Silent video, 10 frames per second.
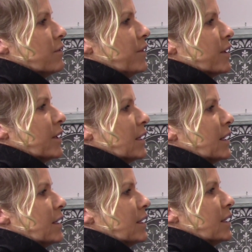very
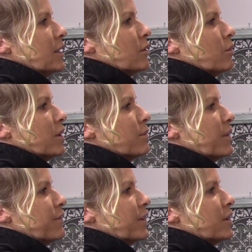lightly with
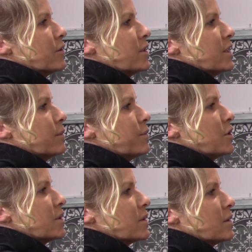my fingertip
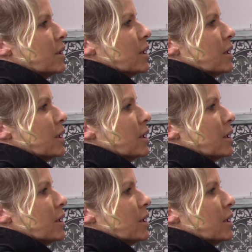just